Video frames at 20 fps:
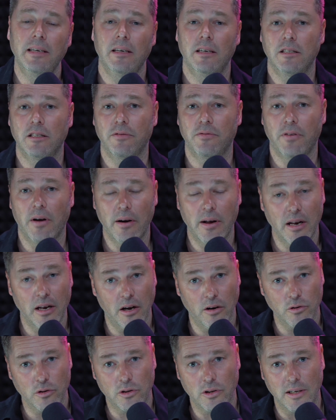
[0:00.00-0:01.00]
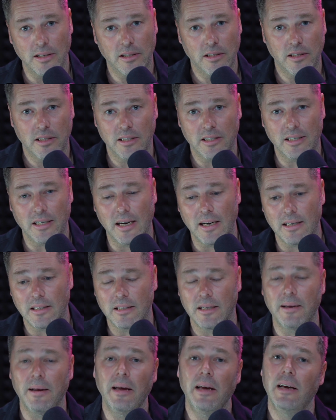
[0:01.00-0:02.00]
It's a very low trust
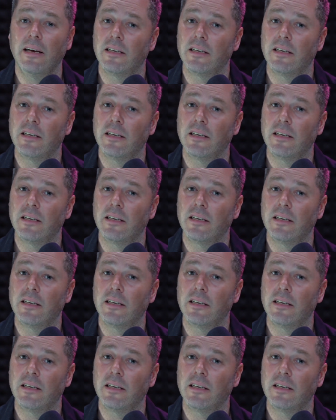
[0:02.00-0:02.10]
society.